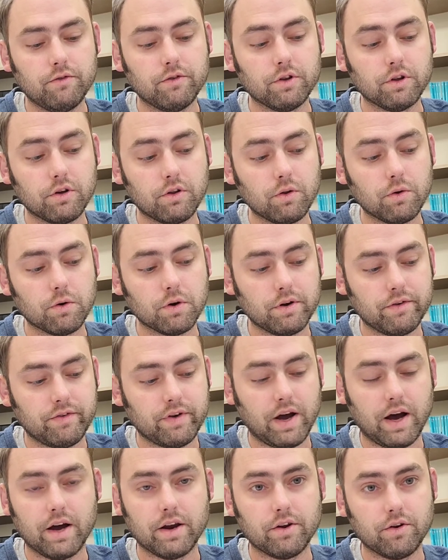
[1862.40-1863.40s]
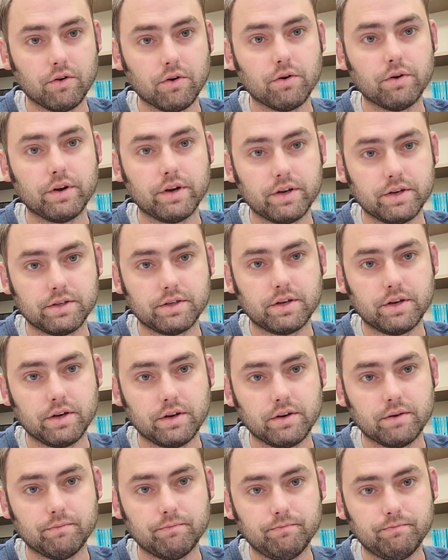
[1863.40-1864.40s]
for the glory of God and growing His
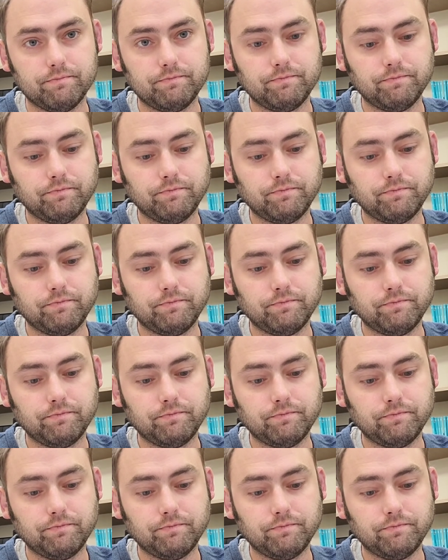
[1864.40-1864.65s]
kingdom.